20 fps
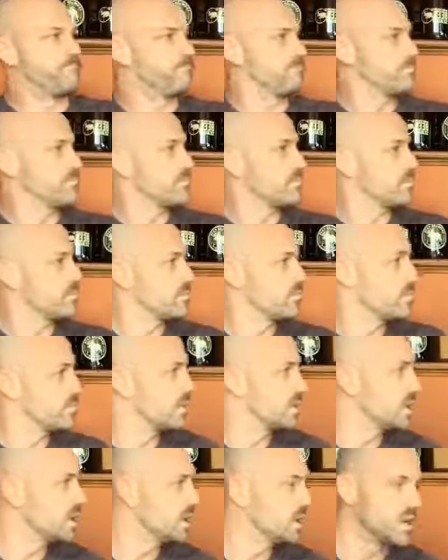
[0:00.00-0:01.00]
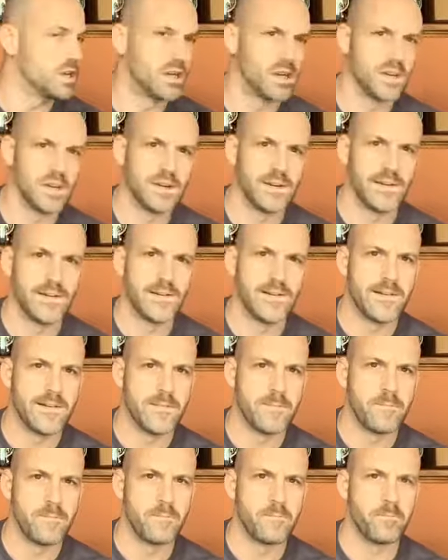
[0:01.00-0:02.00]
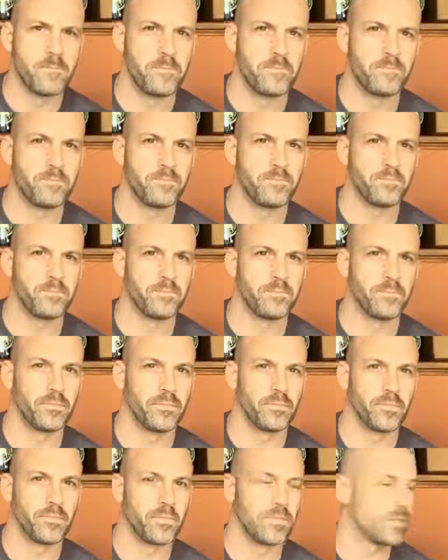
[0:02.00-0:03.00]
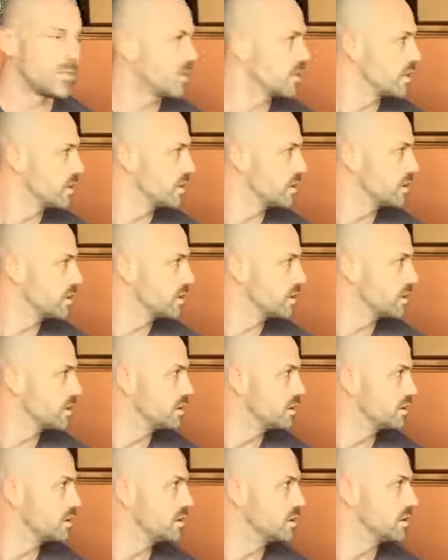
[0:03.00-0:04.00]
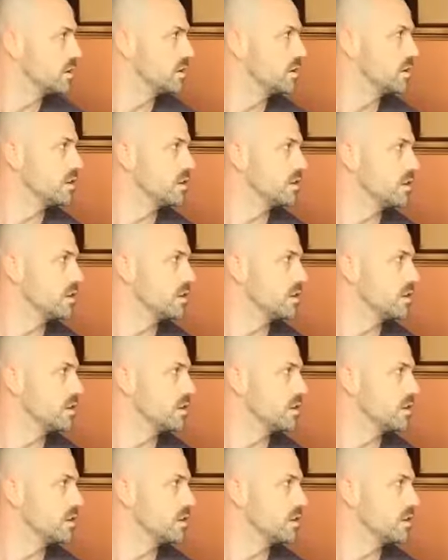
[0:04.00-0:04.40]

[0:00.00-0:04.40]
[no speech]